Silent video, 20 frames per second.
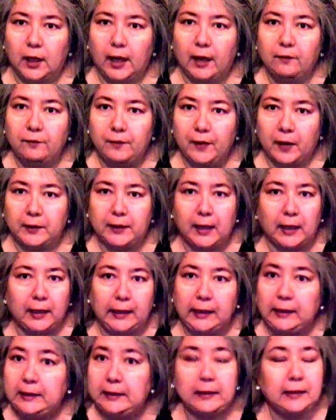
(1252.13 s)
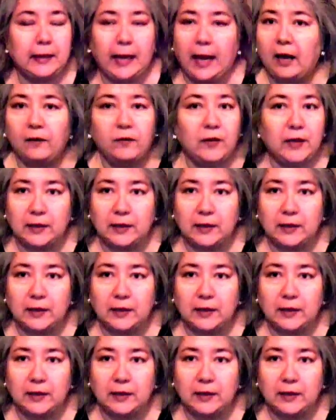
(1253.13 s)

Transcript: and found out he didn't have an